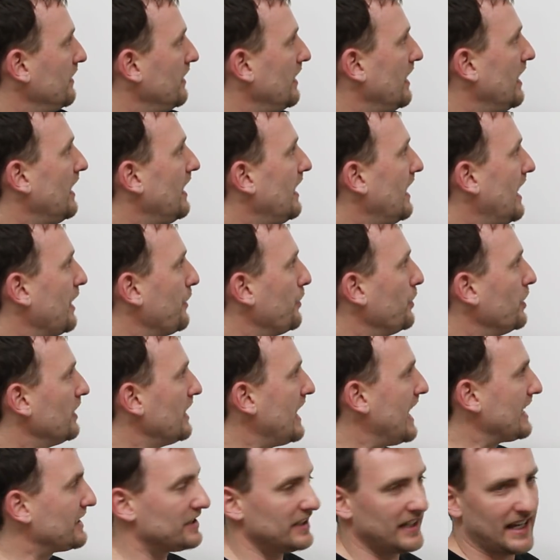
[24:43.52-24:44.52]
I will
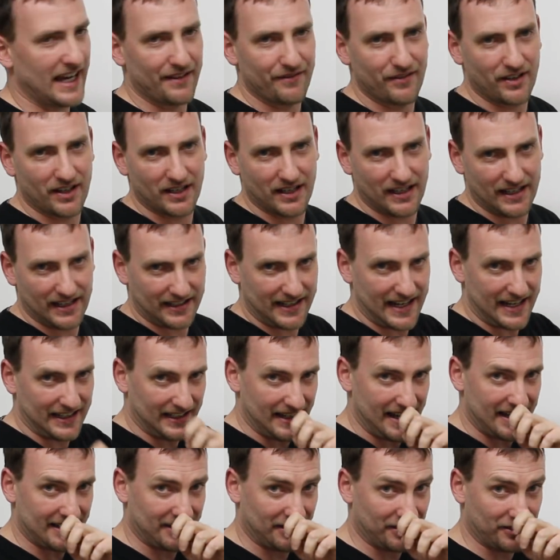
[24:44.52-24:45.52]
actually have, again,
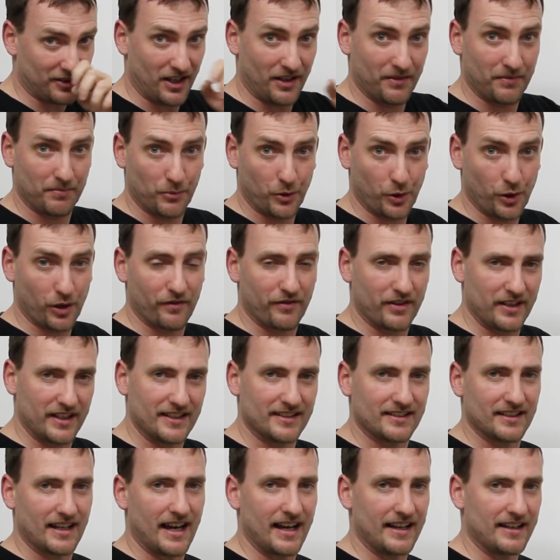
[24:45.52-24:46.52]
lessons on more of
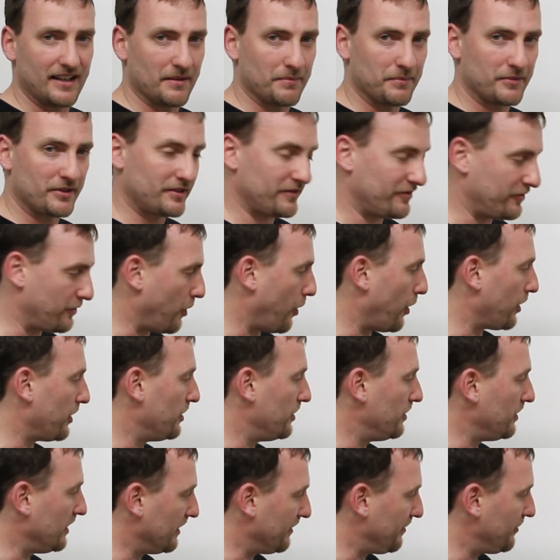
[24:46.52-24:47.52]
these items for
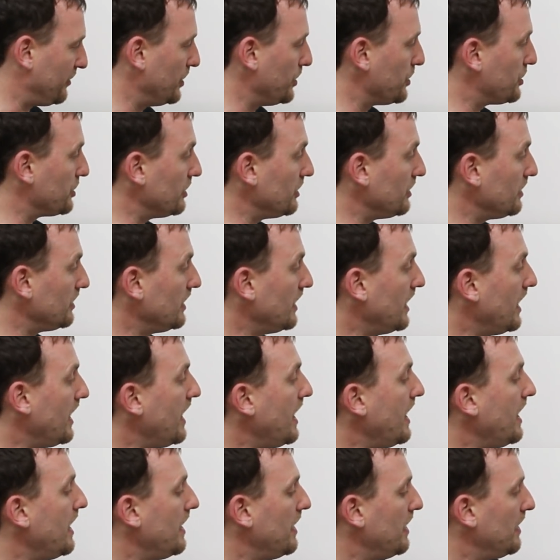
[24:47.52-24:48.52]
you in the future.
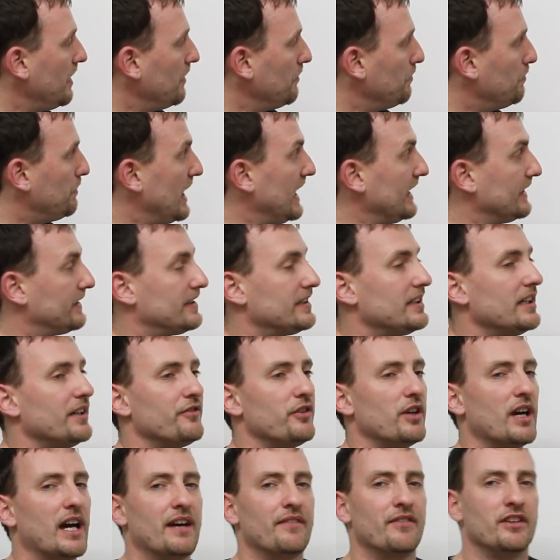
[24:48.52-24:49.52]
But if
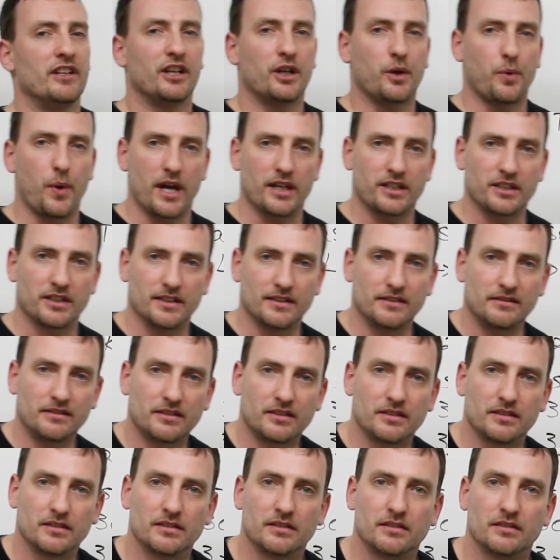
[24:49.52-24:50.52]
you have any
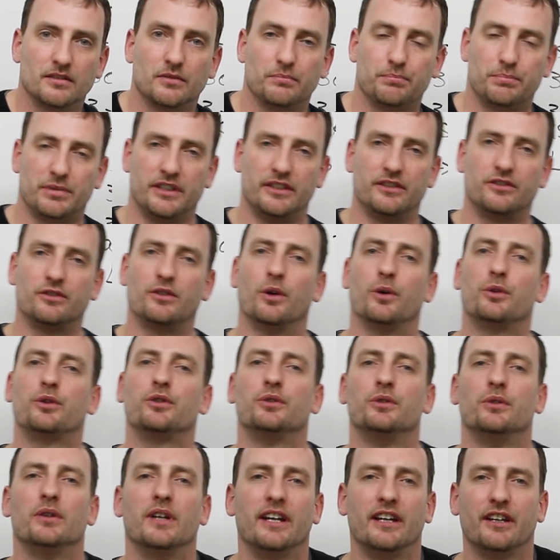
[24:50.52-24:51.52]
questions, please go
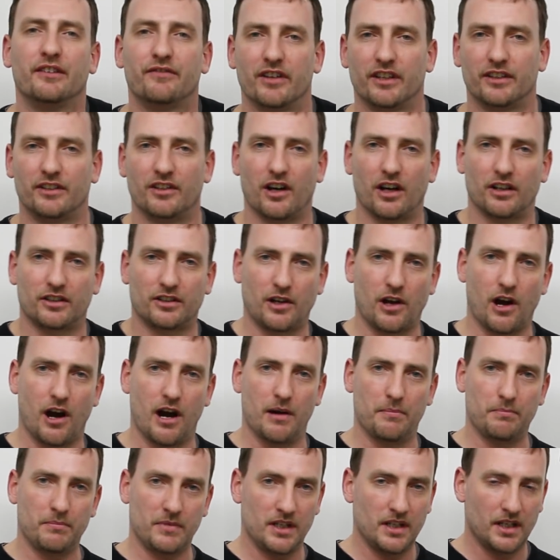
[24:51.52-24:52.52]
to
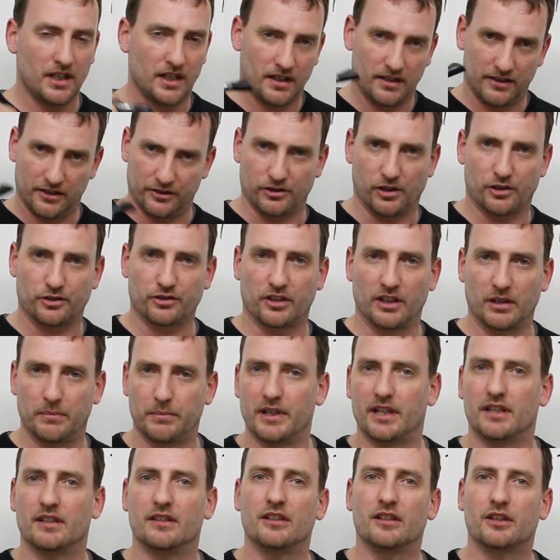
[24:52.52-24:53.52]
engvid.com. There's also going to
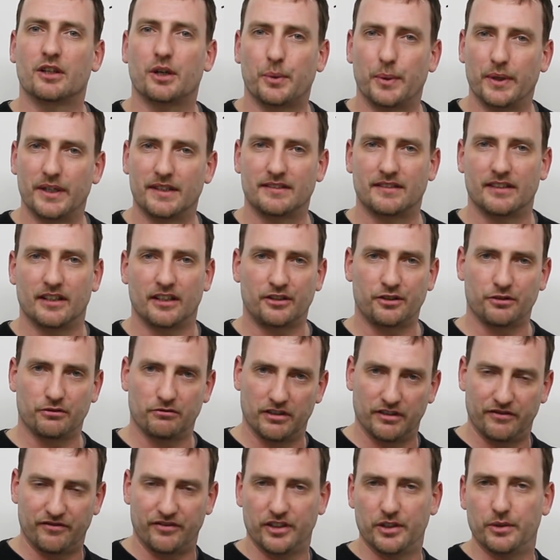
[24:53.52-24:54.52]
be a little quiz there to
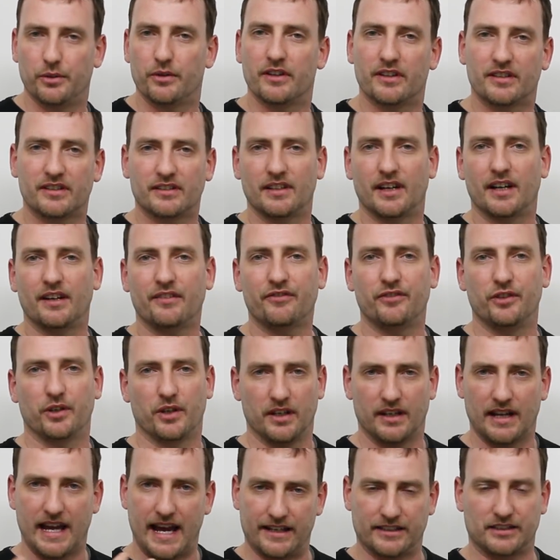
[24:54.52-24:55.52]
review this stuff. You
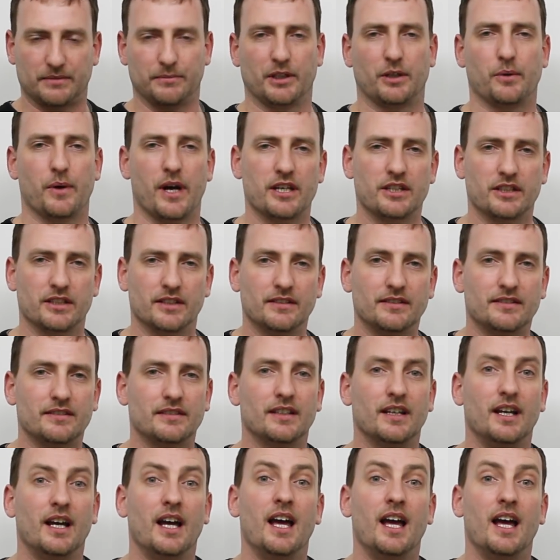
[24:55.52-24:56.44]
can ask me questions.